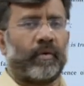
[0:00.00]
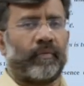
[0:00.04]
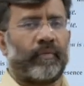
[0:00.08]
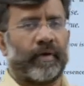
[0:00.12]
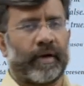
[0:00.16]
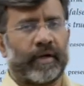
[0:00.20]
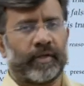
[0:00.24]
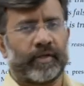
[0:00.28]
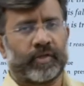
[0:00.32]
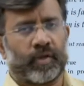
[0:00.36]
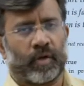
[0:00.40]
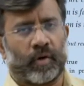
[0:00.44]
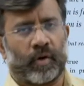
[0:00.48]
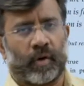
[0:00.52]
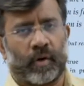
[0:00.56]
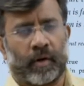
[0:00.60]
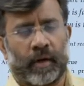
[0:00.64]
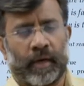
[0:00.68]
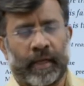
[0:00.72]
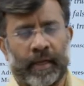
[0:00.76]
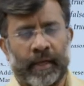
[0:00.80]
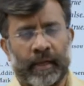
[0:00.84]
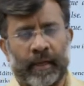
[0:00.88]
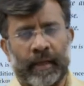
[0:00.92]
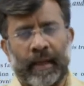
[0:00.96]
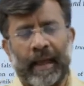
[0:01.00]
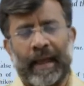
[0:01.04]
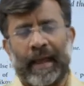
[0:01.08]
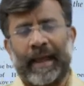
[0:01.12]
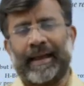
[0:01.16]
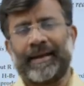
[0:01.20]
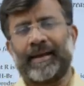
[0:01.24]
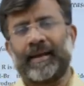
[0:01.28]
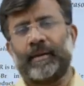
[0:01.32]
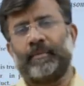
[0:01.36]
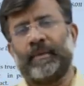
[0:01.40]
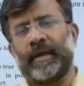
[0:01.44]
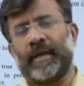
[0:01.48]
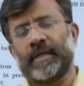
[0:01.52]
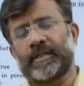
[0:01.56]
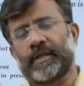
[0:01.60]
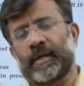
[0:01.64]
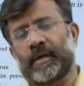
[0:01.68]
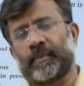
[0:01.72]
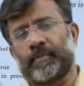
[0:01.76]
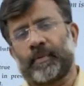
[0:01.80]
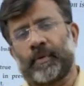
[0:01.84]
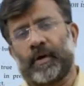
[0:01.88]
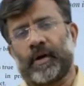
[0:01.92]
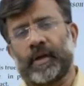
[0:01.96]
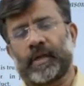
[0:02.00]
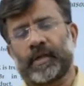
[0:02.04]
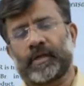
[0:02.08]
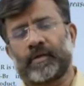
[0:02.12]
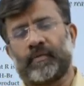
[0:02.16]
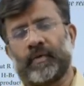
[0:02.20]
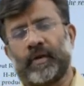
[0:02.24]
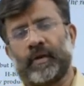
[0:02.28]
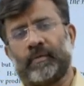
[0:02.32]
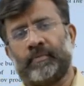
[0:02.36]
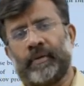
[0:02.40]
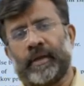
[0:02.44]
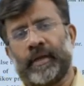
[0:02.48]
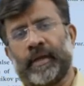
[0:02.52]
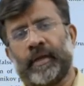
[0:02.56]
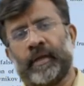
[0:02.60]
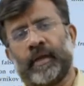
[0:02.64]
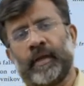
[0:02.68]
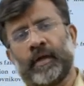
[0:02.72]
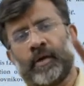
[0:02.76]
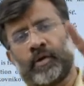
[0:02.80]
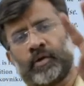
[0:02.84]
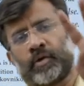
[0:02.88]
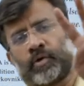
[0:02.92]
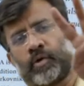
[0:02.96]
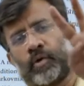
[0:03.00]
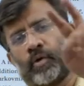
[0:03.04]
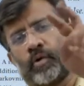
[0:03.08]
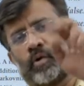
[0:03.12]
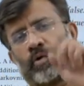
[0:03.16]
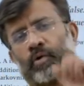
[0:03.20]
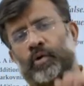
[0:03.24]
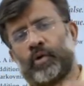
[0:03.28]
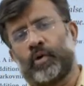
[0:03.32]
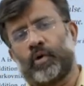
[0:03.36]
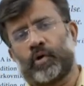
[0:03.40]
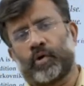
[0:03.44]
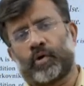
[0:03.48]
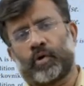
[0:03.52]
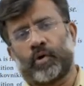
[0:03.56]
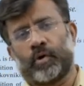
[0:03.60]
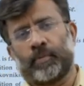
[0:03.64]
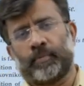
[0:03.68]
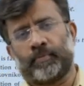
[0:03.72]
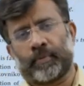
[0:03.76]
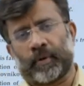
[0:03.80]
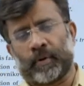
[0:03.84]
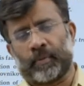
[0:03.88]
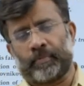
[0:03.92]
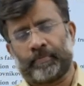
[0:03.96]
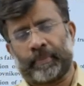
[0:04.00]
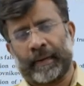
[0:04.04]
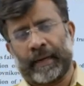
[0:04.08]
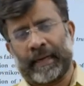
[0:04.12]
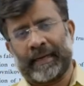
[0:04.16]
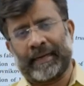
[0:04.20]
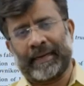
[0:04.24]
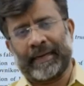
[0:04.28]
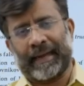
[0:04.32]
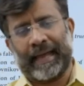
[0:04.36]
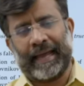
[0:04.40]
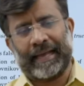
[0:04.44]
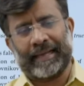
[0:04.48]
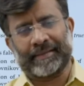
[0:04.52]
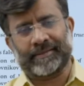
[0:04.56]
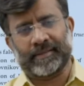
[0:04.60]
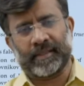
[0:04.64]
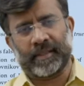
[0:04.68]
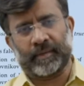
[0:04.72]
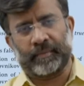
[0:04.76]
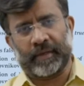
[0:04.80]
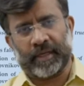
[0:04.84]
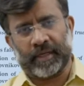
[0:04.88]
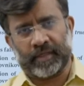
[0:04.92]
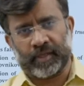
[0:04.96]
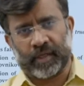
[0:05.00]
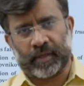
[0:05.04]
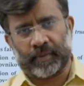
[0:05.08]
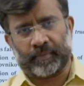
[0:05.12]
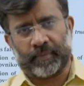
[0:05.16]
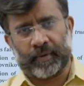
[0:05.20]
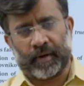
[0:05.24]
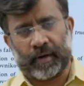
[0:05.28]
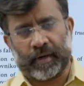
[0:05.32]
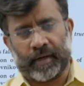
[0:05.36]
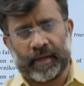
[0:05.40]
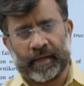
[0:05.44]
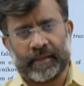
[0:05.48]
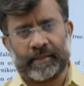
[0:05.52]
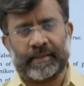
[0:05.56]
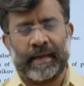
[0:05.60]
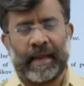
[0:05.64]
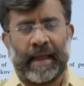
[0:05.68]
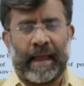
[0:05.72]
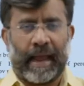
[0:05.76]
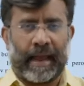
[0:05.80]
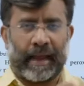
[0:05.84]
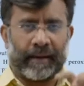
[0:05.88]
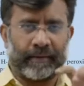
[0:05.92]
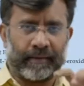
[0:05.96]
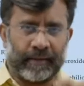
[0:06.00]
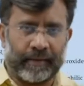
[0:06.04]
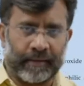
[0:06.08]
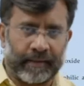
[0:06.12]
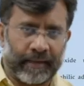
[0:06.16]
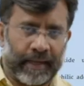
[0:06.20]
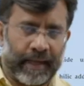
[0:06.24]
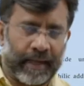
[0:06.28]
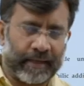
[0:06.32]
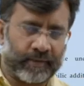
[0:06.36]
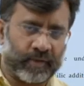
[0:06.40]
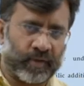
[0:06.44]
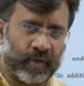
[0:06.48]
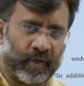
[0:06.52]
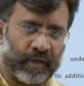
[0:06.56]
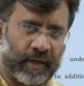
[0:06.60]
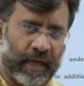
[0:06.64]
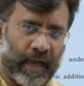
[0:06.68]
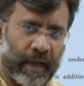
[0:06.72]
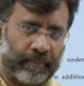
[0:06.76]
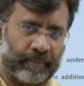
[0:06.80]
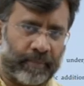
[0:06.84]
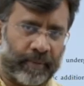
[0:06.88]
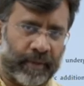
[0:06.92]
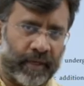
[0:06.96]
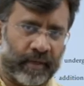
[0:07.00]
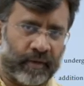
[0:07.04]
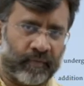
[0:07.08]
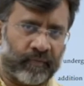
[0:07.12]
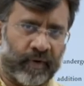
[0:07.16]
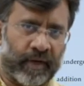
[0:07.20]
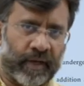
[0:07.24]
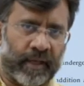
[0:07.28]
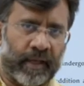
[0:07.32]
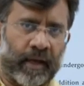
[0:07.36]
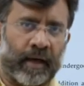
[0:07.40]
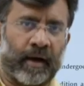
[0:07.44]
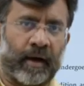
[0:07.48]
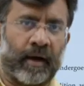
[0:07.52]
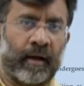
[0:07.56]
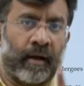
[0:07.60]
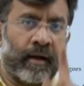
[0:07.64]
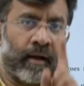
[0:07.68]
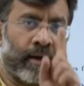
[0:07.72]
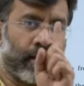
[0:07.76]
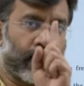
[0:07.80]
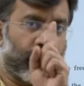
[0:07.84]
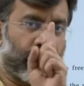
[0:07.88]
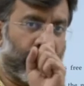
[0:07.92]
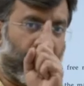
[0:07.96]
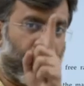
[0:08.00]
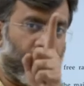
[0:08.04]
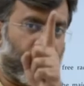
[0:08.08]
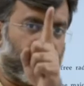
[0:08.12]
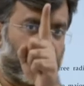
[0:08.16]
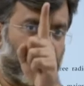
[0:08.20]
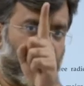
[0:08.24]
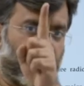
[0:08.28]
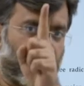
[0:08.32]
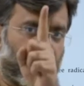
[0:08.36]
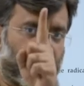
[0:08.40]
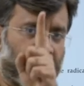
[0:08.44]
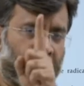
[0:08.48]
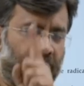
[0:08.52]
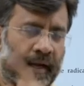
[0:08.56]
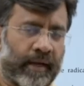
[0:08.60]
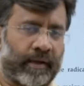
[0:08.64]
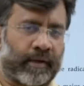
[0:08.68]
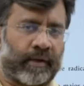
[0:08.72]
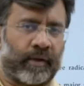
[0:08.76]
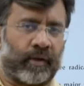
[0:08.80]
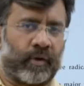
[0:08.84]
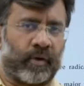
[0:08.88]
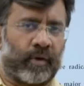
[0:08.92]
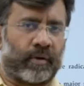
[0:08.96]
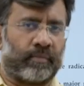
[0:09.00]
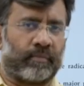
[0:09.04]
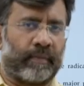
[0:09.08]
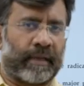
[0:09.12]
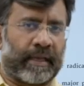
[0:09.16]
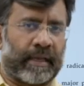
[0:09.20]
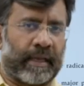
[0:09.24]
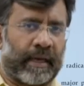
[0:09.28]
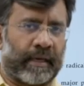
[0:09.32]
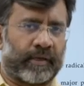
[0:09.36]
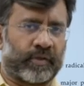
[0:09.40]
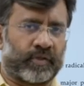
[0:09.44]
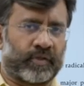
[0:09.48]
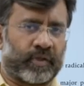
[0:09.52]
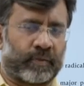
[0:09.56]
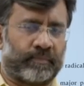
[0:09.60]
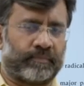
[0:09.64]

addition only, and the major product will be 2-chloropropane as the major product, and the reaction happening via carbocation mechanism.